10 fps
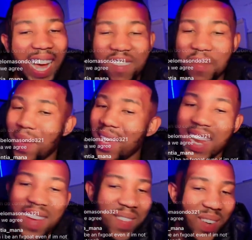I've
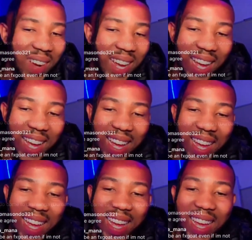been
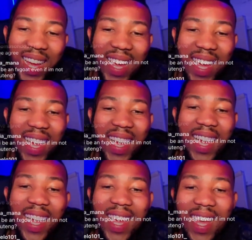everywhere.
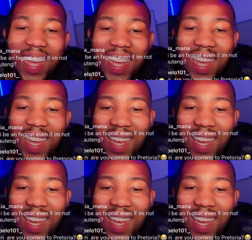hey.